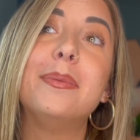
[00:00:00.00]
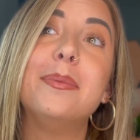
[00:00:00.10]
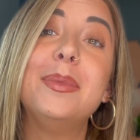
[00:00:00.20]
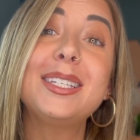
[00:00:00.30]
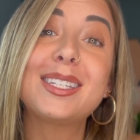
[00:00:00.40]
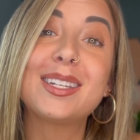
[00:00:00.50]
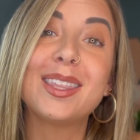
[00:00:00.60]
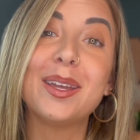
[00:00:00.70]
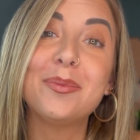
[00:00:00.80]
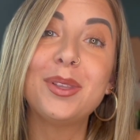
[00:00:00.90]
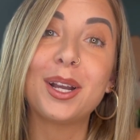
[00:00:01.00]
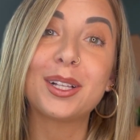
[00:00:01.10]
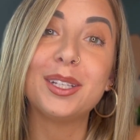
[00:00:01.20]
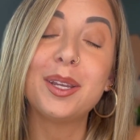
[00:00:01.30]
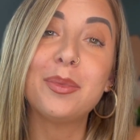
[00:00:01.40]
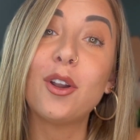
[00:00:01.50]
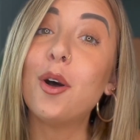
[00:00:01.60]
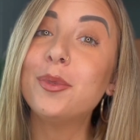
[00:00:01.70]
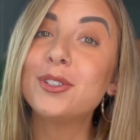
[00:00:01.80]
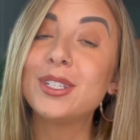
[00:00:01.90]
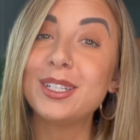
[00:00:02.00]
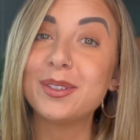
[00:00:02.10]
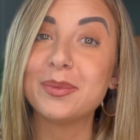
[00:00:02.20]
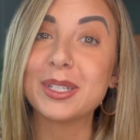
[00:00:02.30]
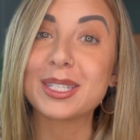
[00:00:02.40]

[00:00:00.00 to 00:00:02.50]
missed them, luckily, but almost didn't miss